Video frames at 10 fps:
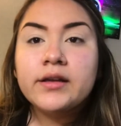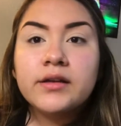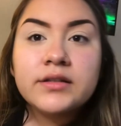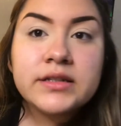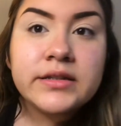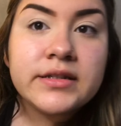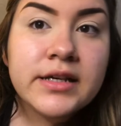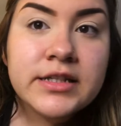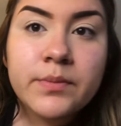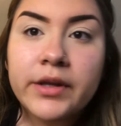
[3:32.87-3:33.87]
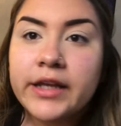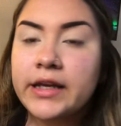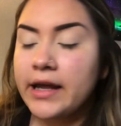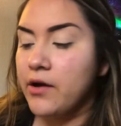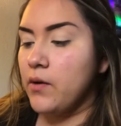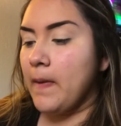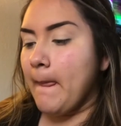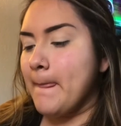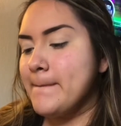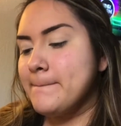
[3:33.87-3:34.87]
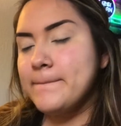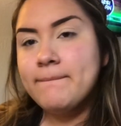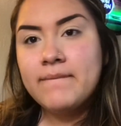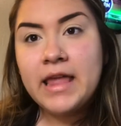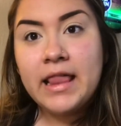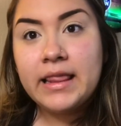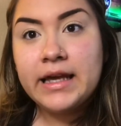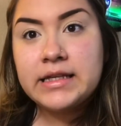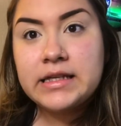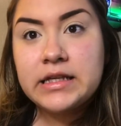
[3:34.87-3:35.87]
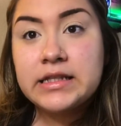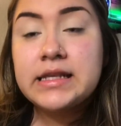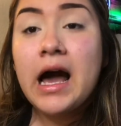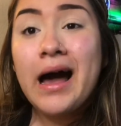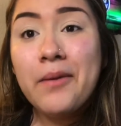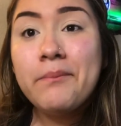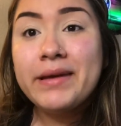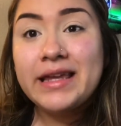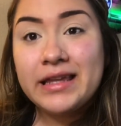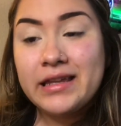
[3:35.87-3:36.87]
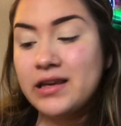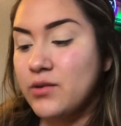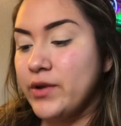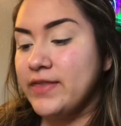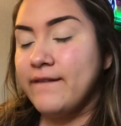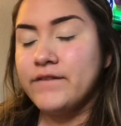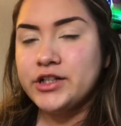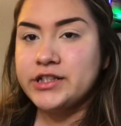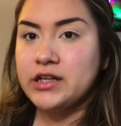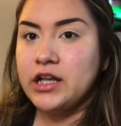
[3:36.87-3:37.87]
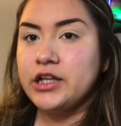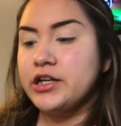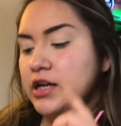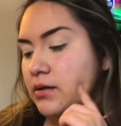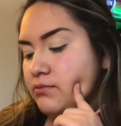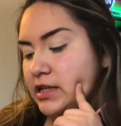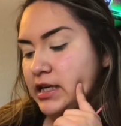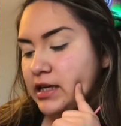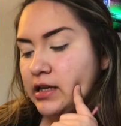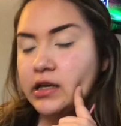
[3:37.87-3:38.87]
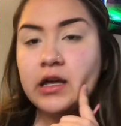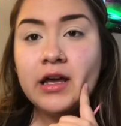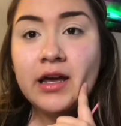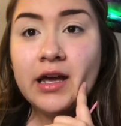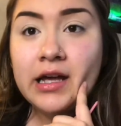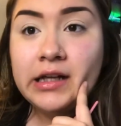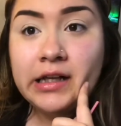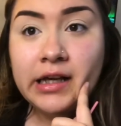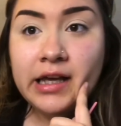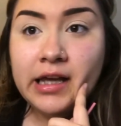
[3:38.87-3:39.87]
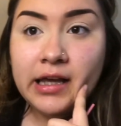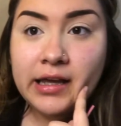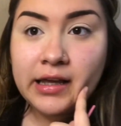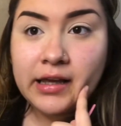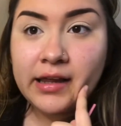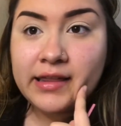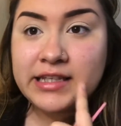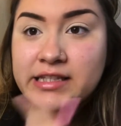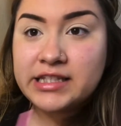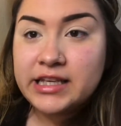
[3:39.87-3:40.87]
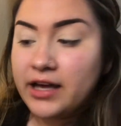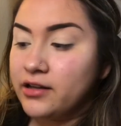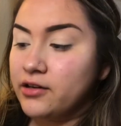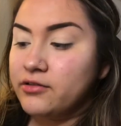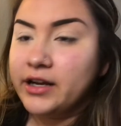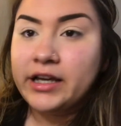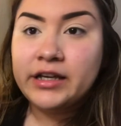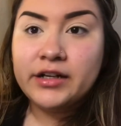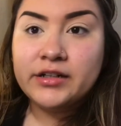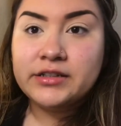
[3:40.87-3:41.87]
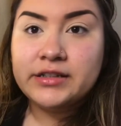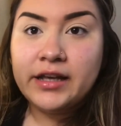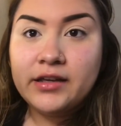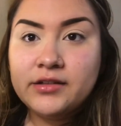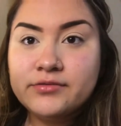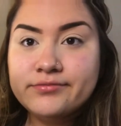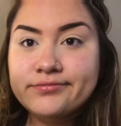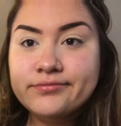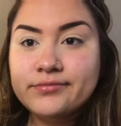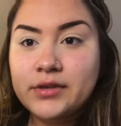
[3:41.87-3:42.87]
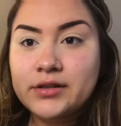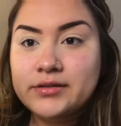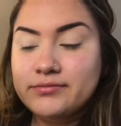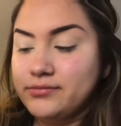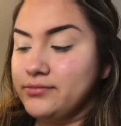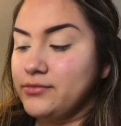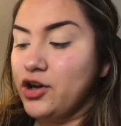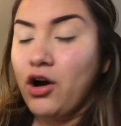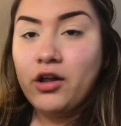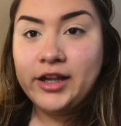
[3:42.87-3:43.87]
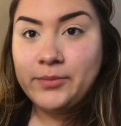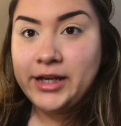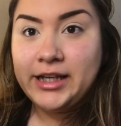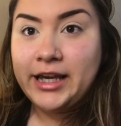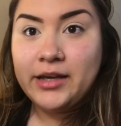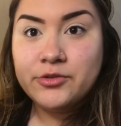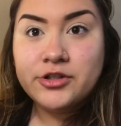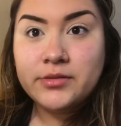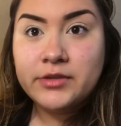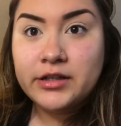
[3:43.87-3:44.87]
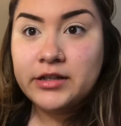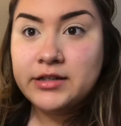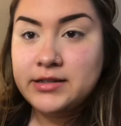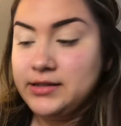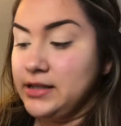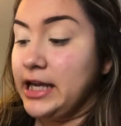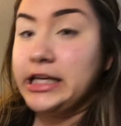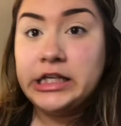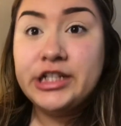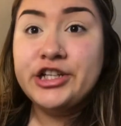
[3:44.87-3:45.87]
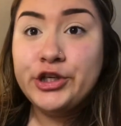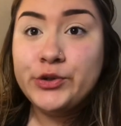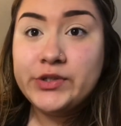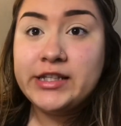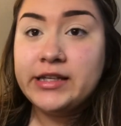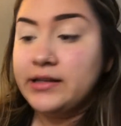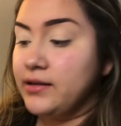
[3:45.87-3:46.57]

since that's blended out, let's hop in with the first color. I'm thinking this yellow right here is like calling my name or something because I need to use it.